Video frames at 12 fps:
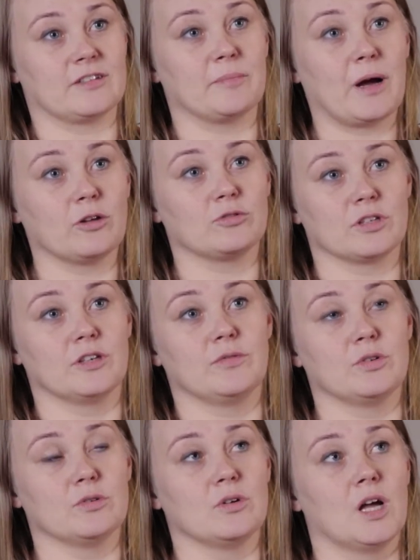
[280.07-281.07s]
It's about to
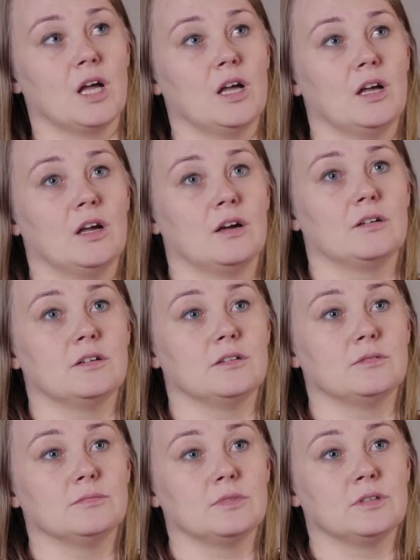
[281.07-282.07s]
give you
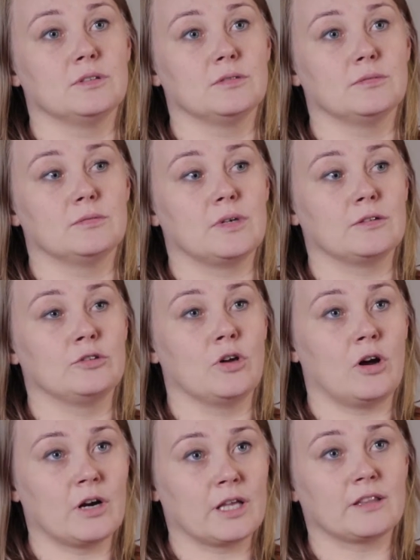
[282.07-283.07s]

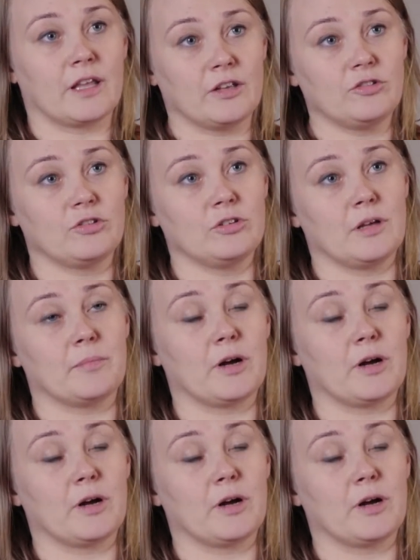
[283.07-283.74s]
your attention